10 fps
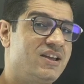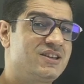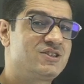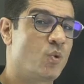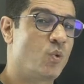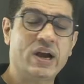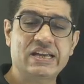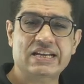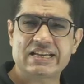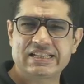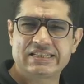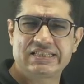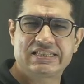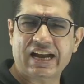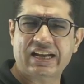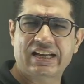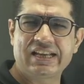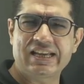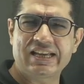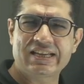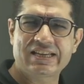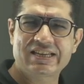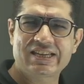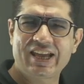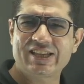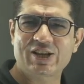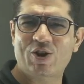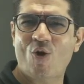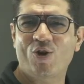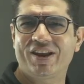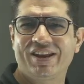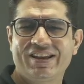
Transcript: So what exactly is a tone?